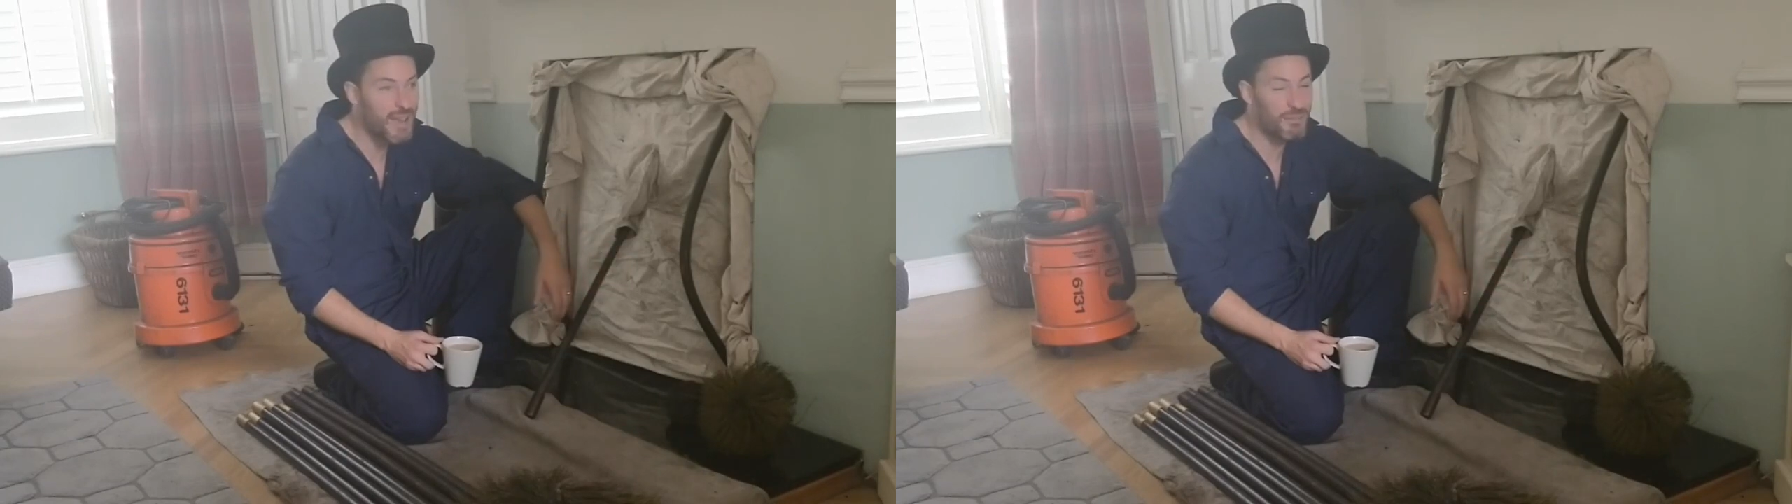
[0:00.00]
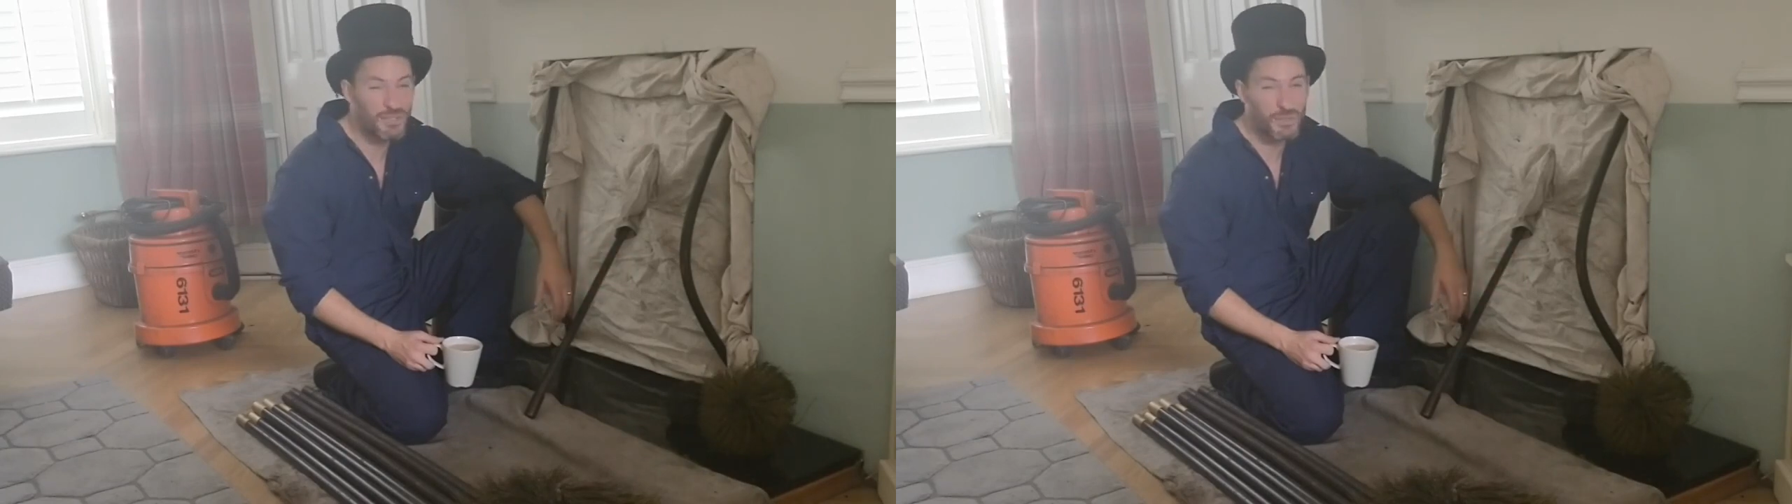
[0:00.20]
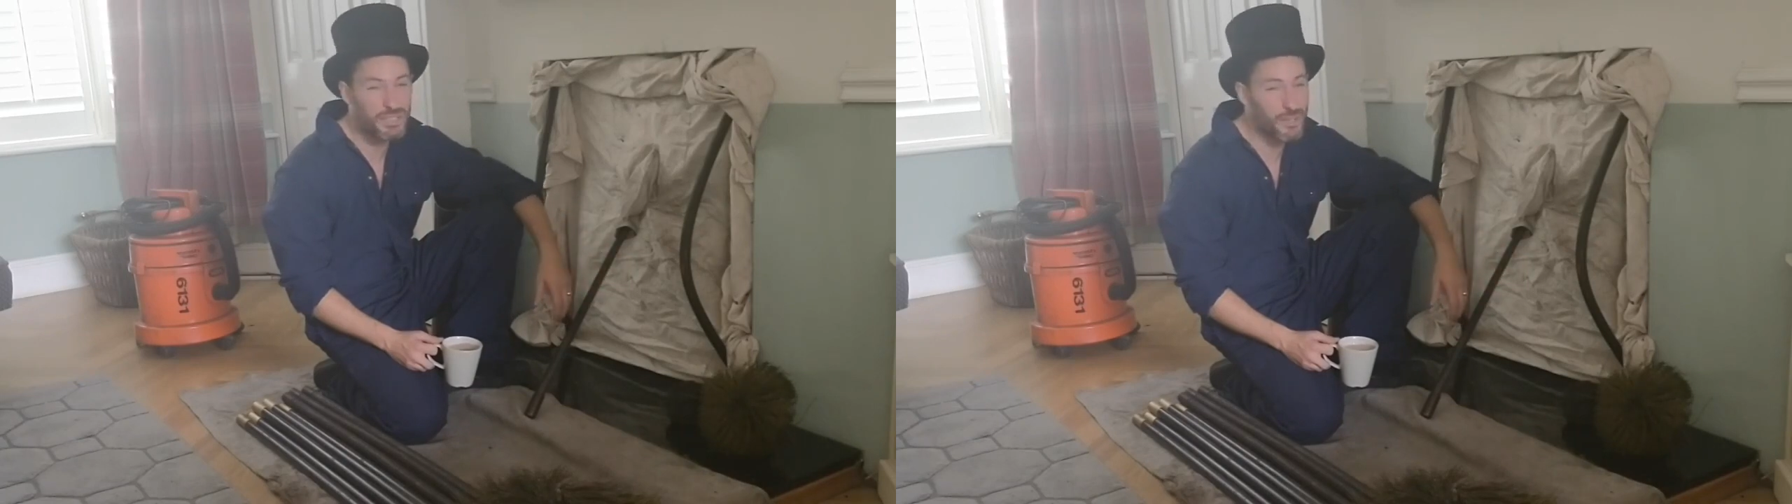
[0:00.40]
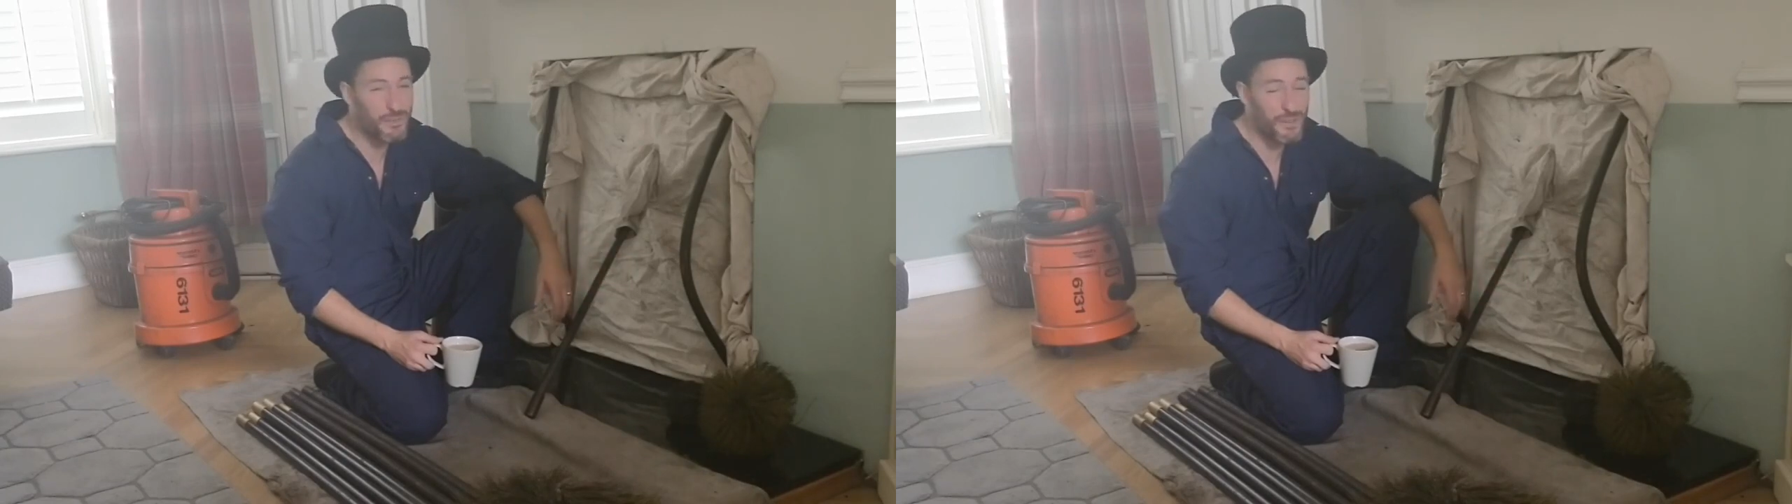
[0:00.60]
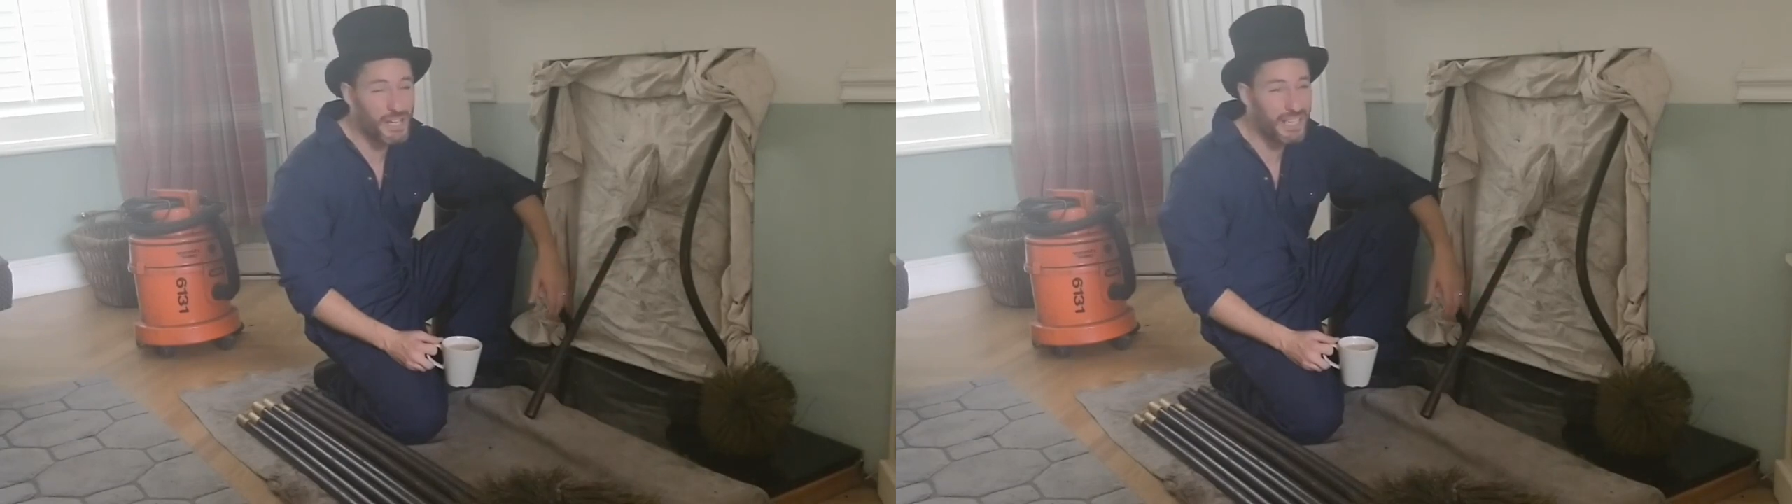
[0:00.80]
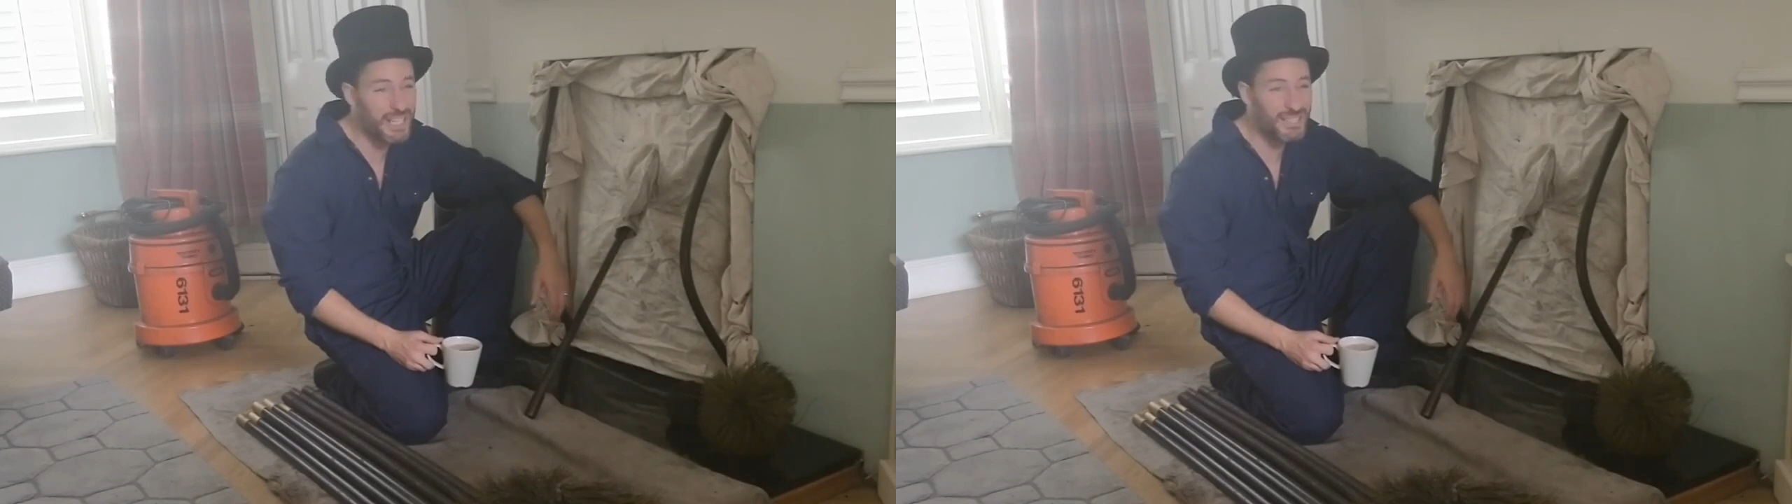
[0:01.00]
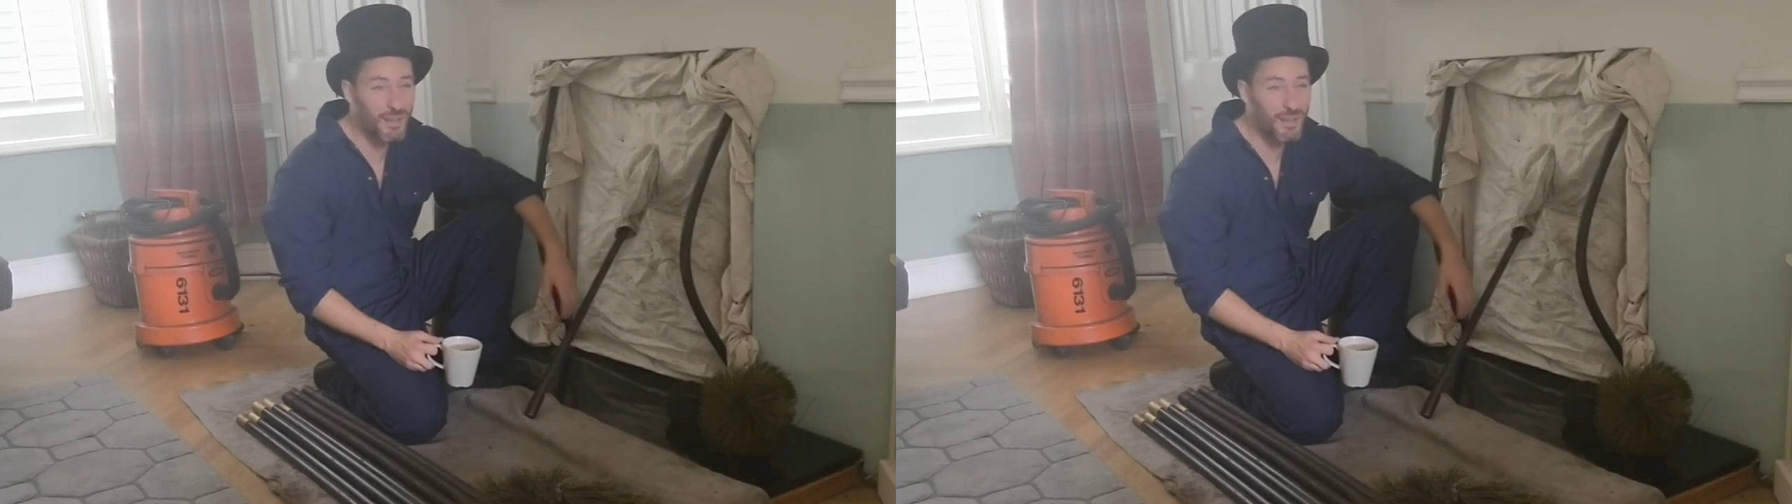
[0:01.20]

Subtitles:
Everyone's always so friendly.